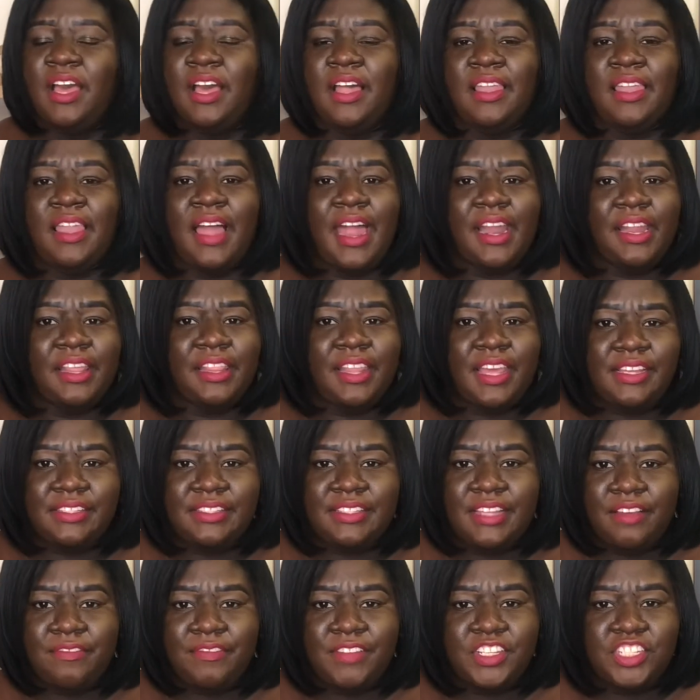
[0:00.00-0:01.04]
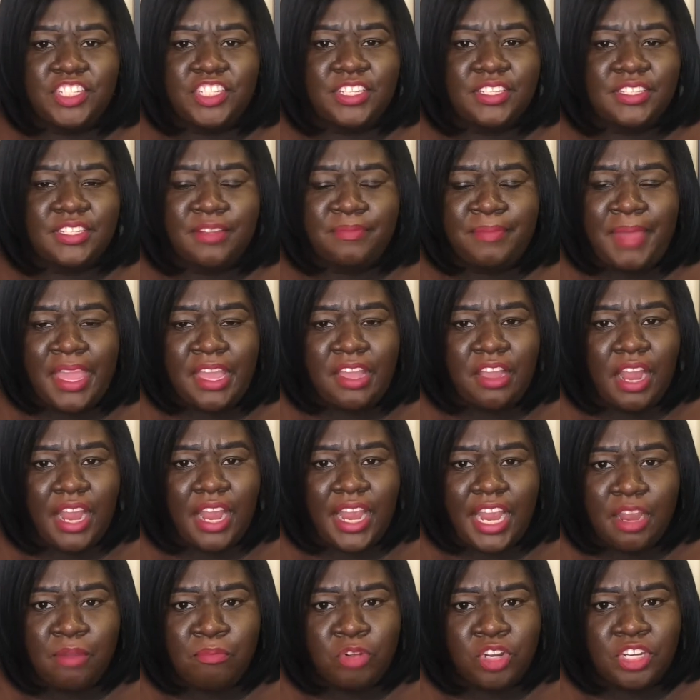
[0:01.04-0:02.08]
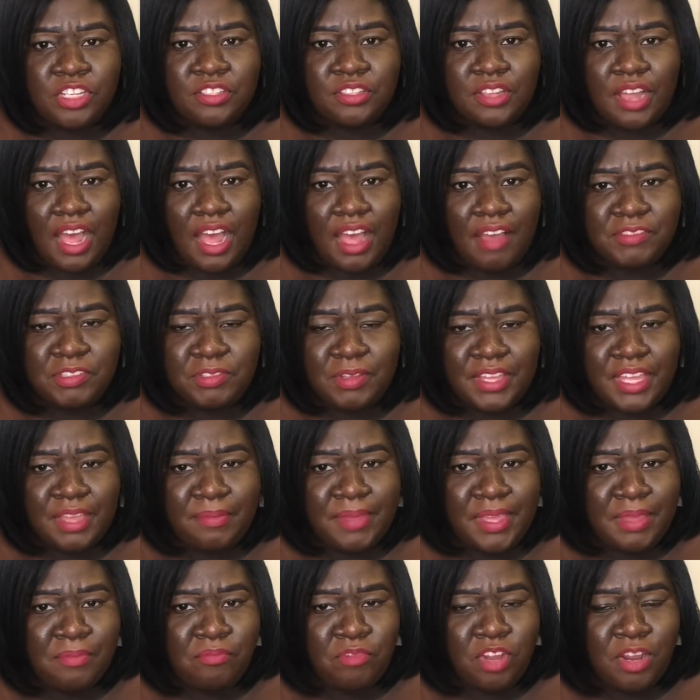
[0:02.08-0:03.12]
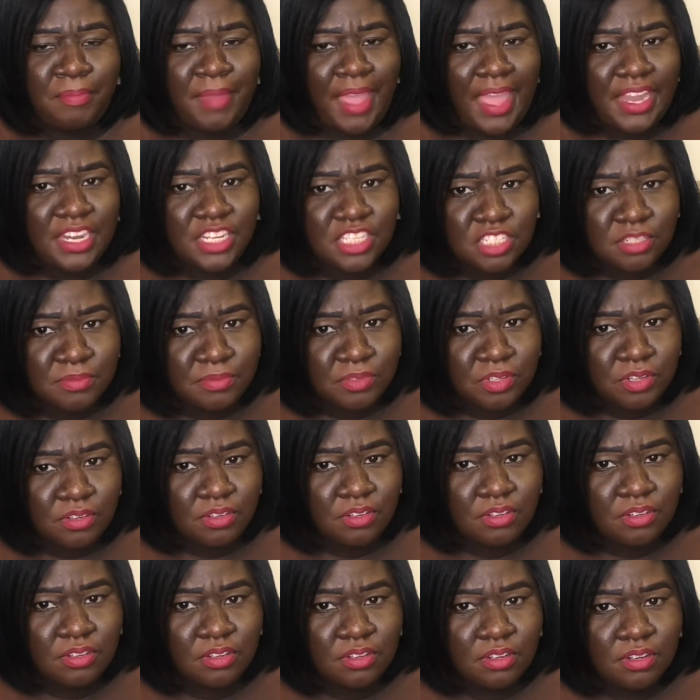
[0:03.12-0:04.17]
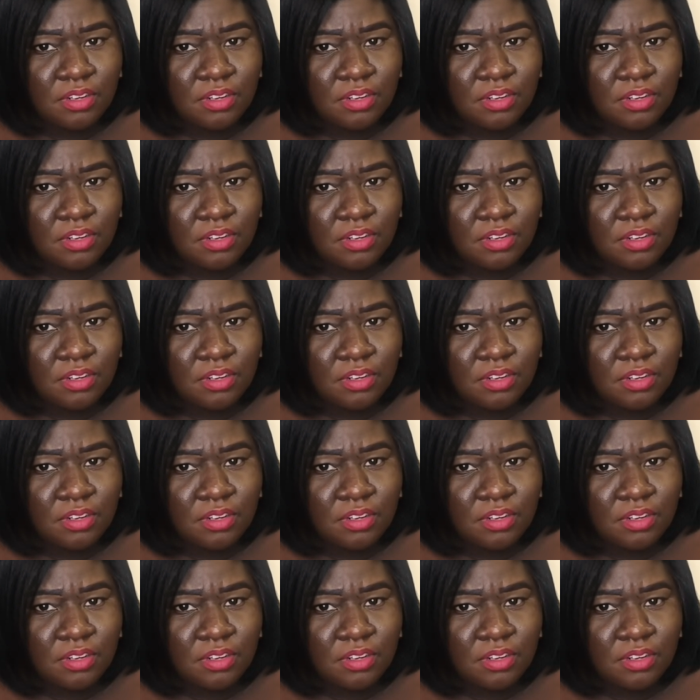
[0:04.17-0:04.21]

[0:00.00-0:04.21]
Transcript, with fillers: A lot of that stuff is just to make our hair more soft so it can be more manageable.